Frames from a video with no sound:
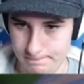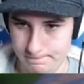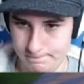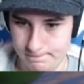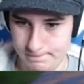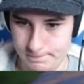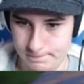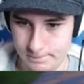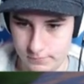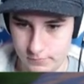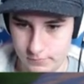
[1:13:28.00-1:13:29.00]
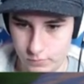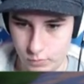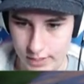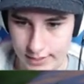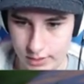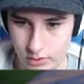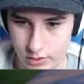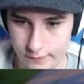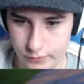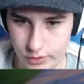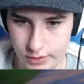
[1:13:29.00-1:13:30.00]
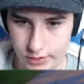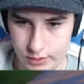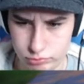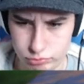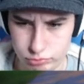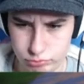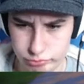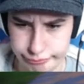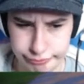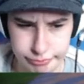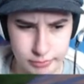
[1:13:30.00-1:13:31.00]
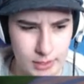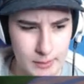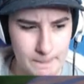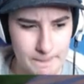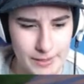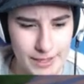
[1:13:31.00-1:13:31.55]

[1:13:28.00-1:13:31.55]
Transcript: Why can I not get food out? Pardon?